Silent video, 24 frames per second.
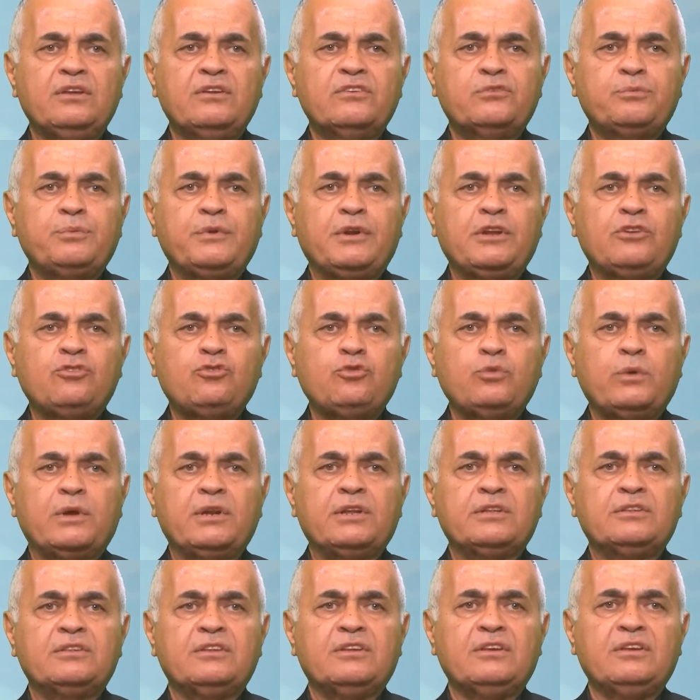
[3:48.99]

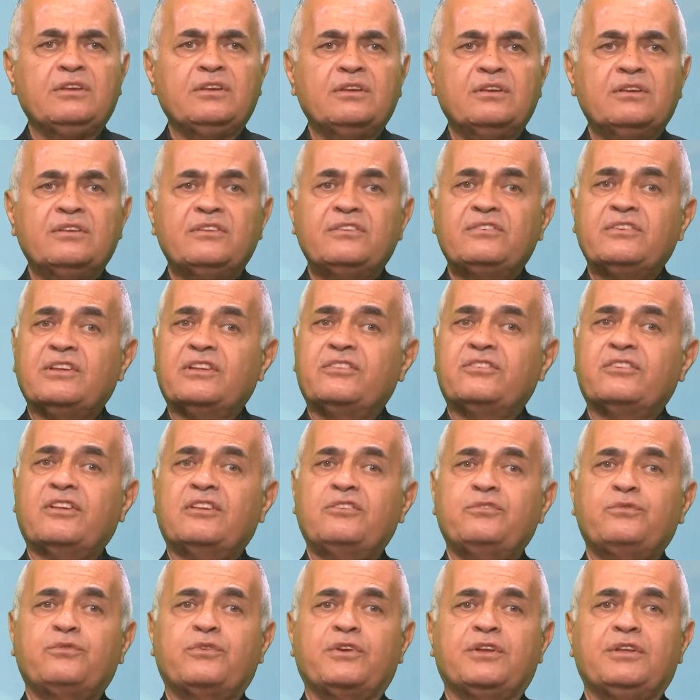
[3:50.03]
spirituality sets us
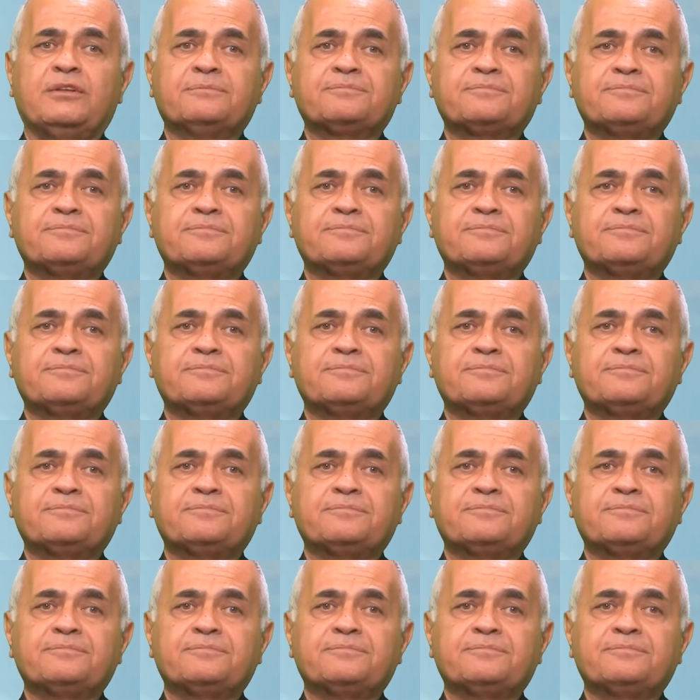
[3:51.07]
free.